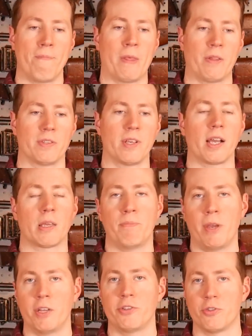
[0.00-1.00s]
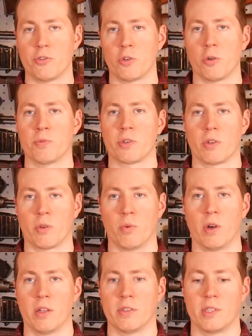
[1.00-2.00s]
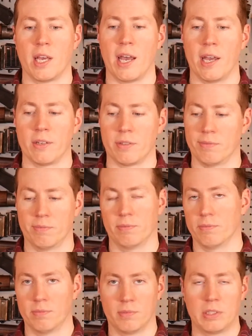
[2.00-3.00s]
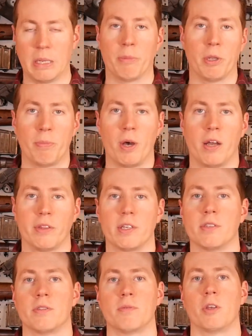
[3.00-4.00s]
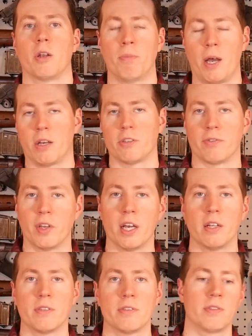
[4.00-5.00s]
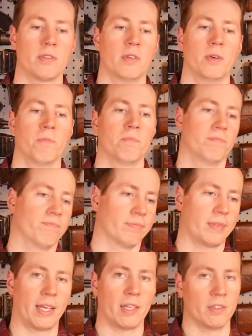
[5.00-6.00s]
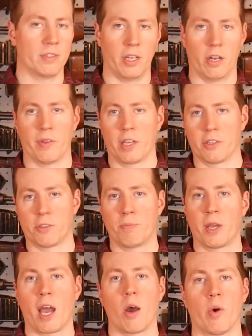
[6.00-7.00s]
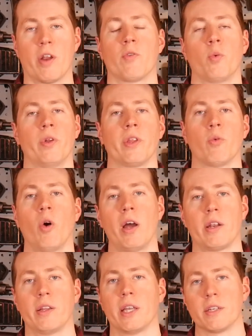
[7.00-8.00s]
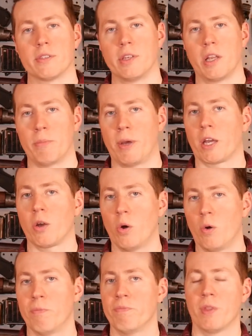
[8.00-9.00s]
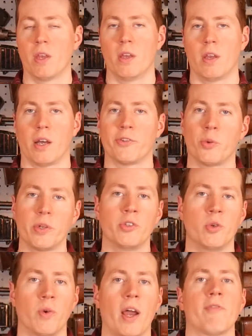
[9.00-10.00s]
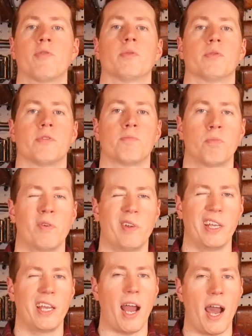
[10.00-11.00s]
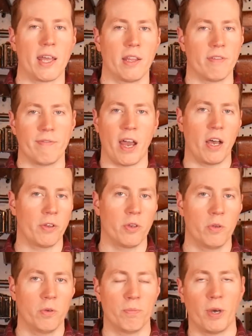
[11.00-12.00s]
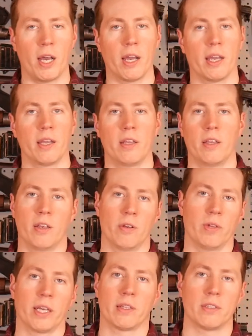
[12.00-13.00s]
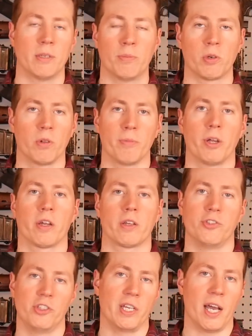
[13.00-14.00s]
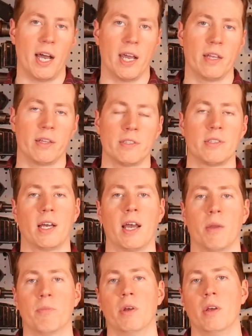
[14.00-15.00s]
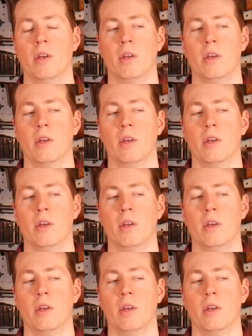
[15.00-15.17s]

Now these occupation troops are the ones that stumbled upon these, you know, piles of guns, and you know they could just pick out whatever one they want and they could send it back home. A 22 rifle was pretty highly valued by, you know, like the typical American GI at this time,